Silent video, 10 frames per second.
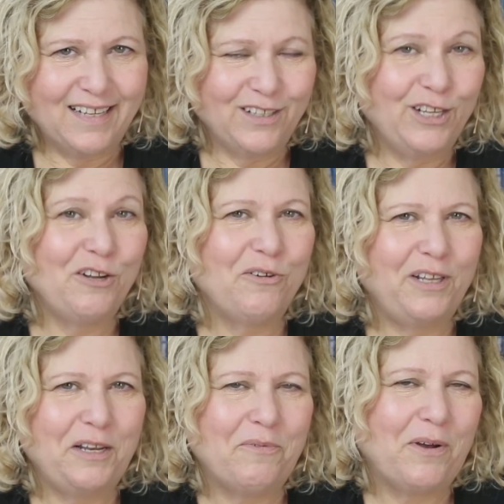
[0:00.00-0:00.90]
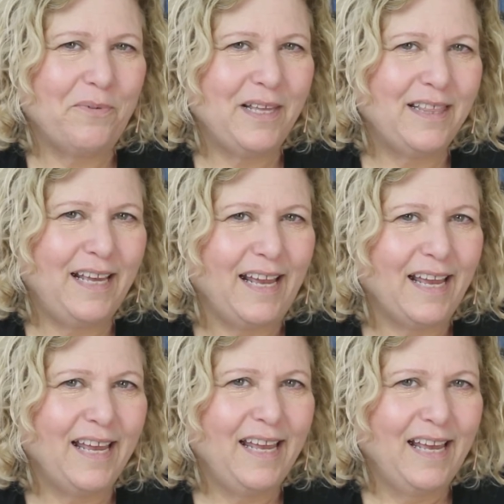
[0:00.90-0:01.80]
literally what we
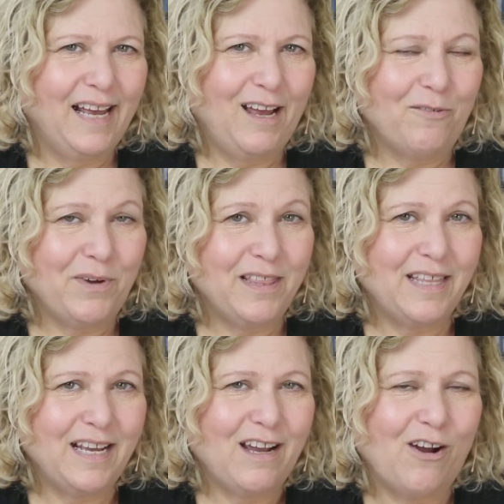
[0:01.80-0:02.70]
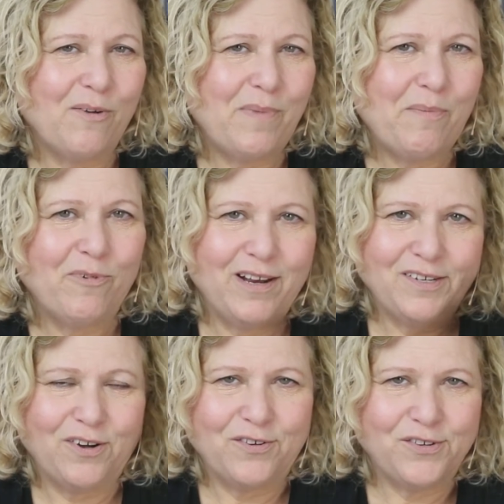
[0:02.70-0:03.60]
think. We think our
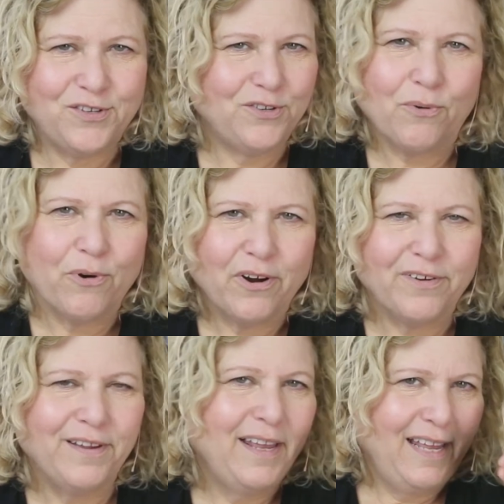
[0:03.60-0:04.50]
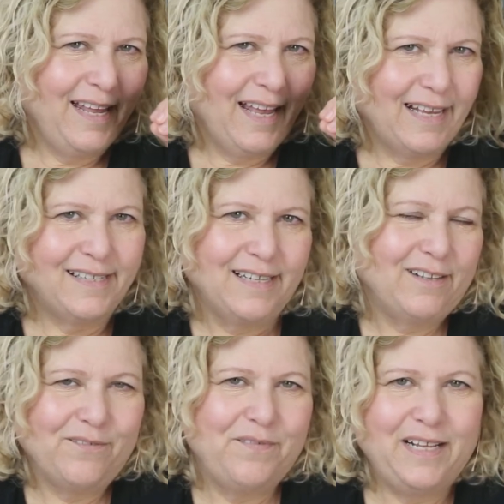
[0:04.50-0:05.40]
memories are stored as
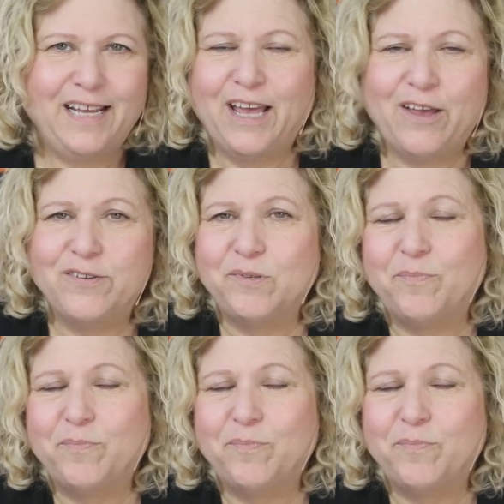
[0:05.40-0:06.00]
little videos,